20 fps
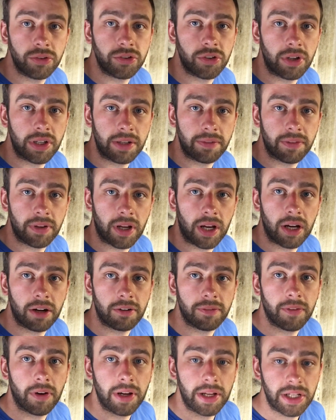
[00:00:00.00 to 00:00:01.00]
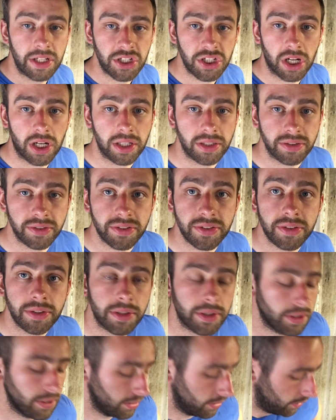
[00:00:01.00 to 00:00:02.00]
to try and give the car a fighting chance
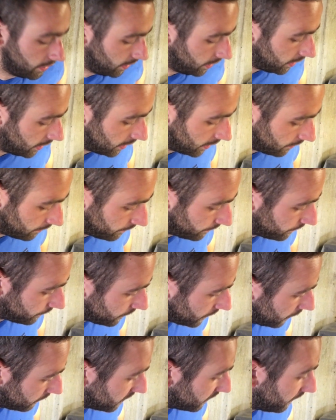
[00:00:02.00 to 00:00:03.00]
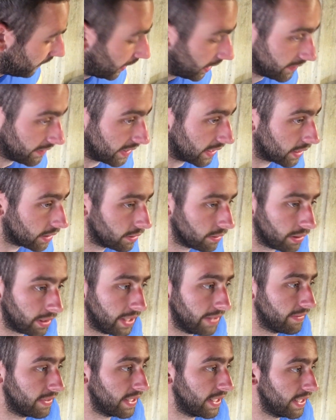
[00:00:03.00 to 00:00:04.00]
of surviving and
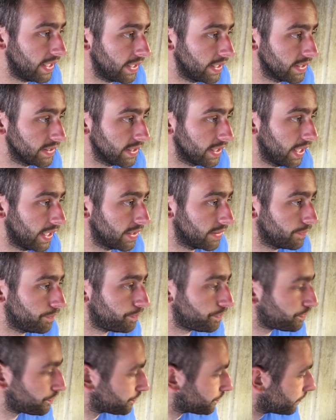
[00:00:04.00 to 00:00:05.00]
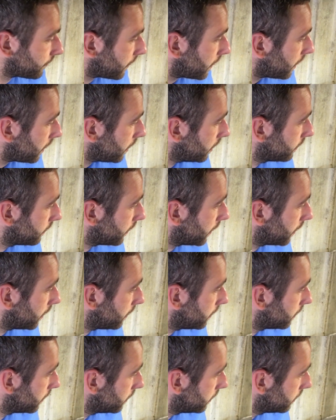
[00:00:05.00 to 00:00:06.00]
never needing this again. So